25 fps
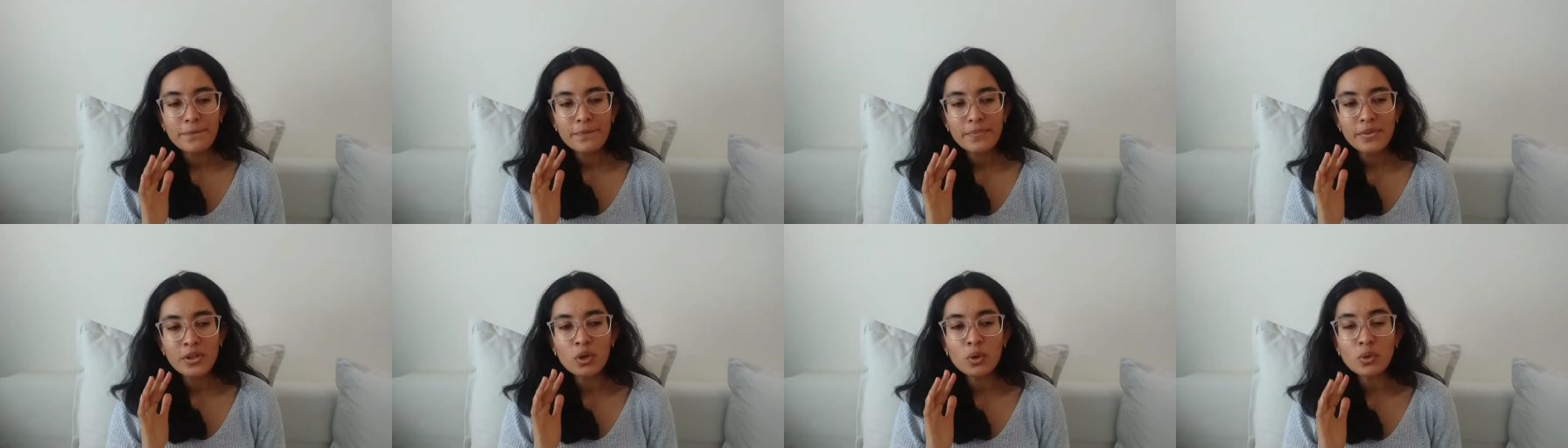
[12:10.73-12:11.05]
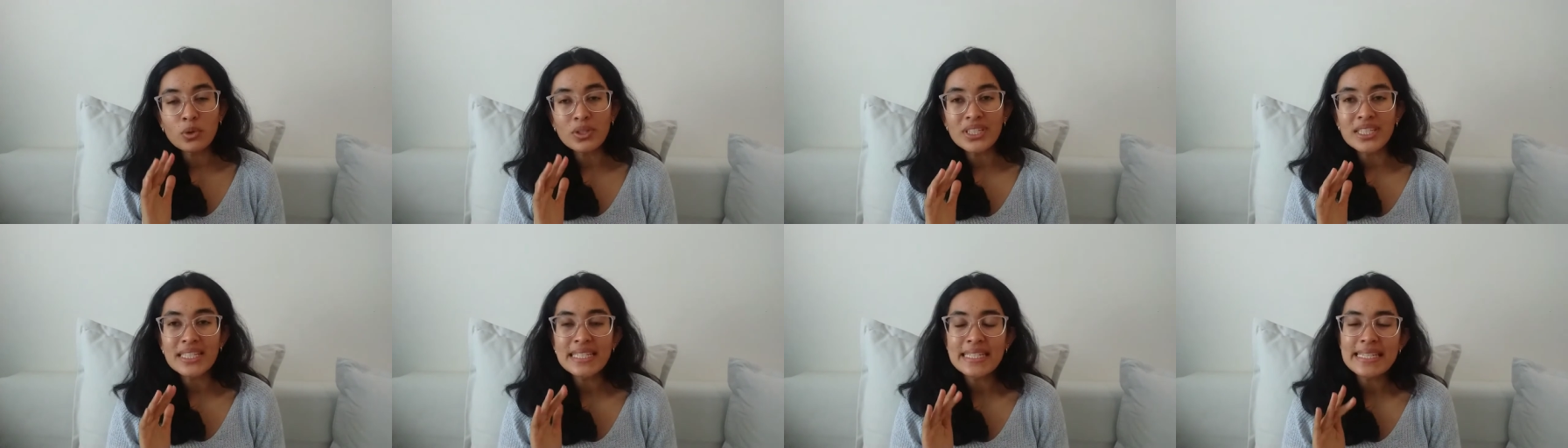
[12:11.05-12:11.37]

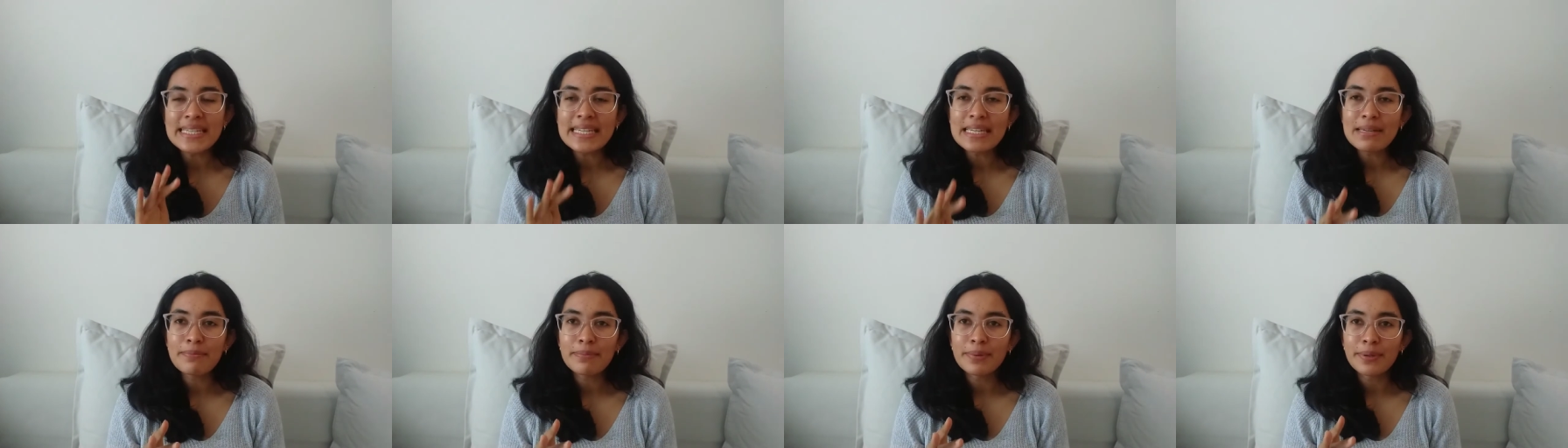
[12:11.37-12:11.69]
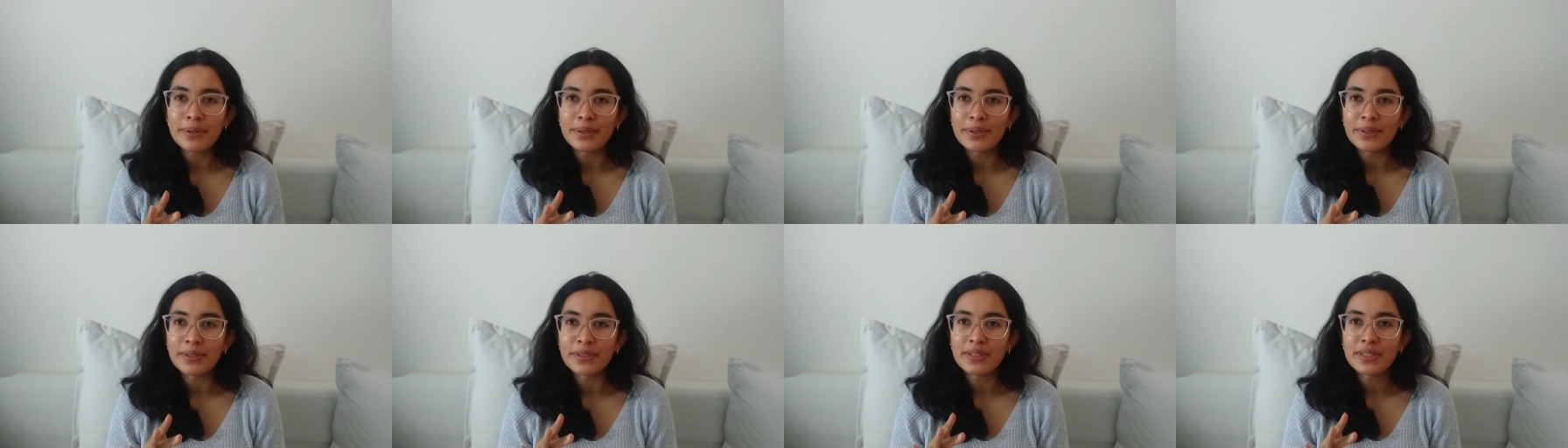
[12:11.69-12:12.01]
goes
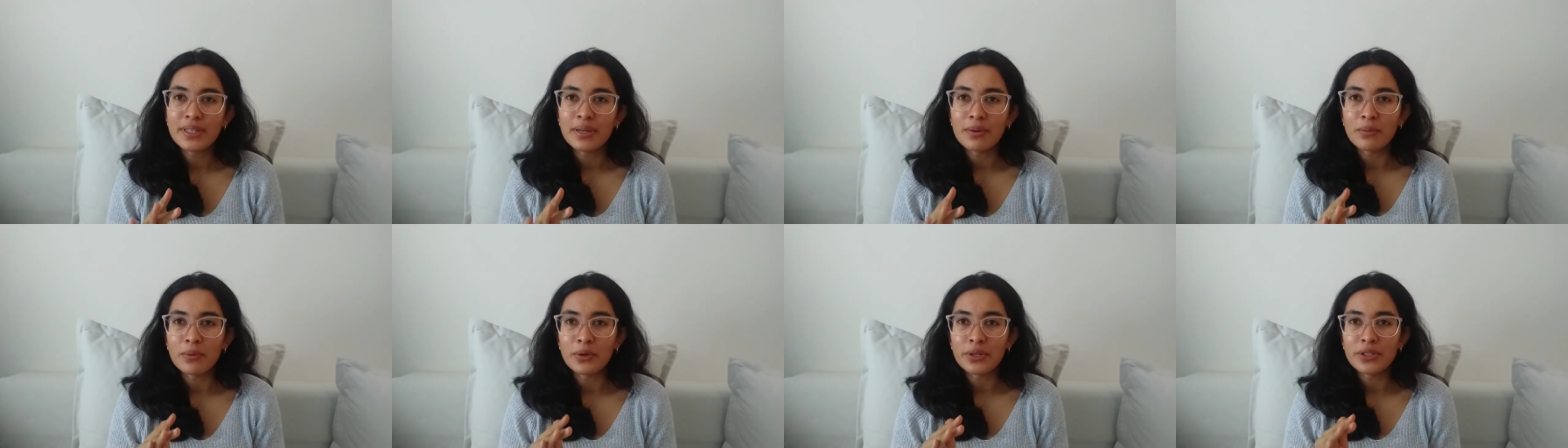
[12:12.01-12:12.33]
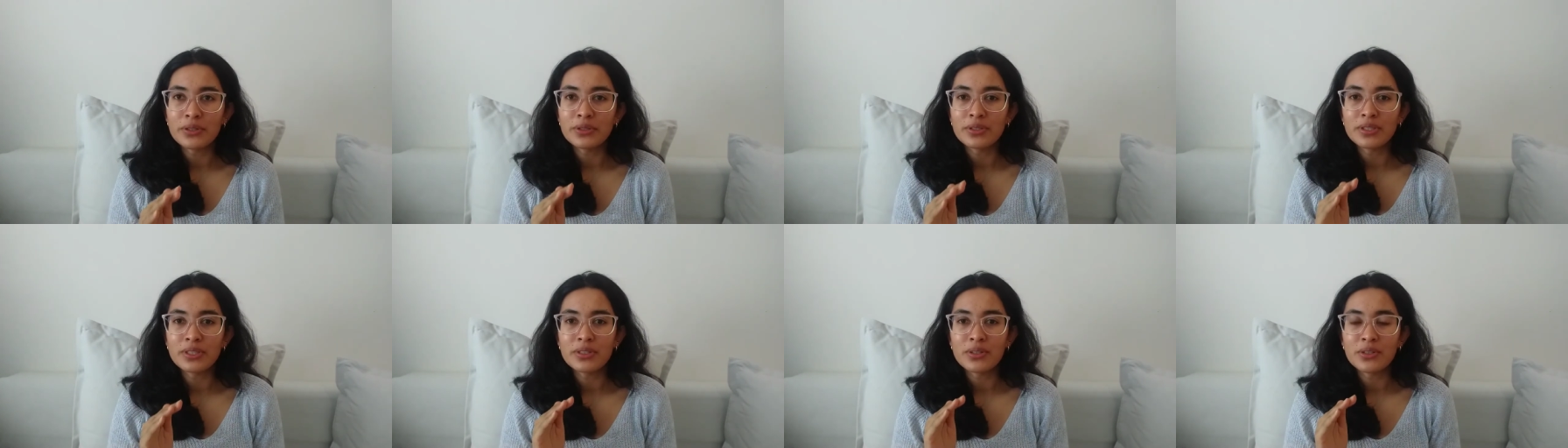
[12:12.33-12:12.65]
deeper than what
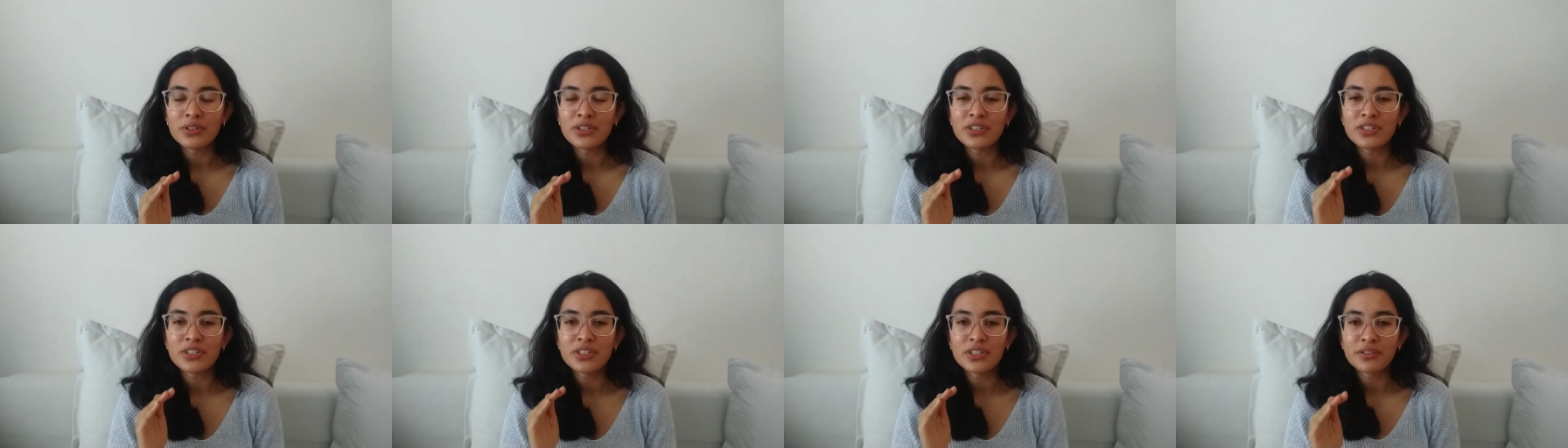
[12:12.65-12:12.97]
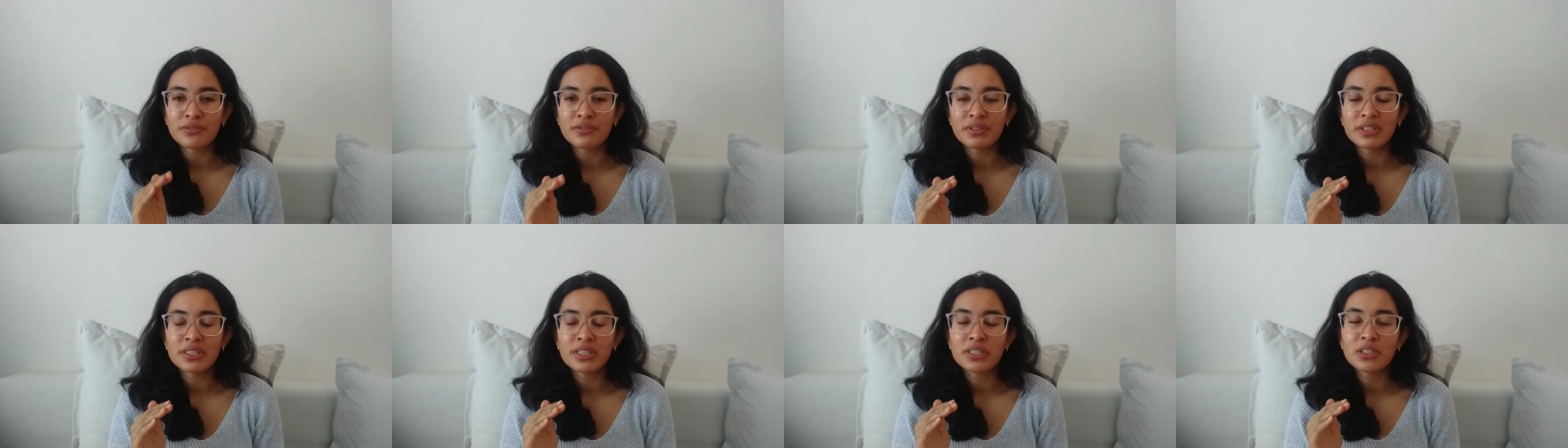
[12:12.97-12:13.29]
you see on the surface.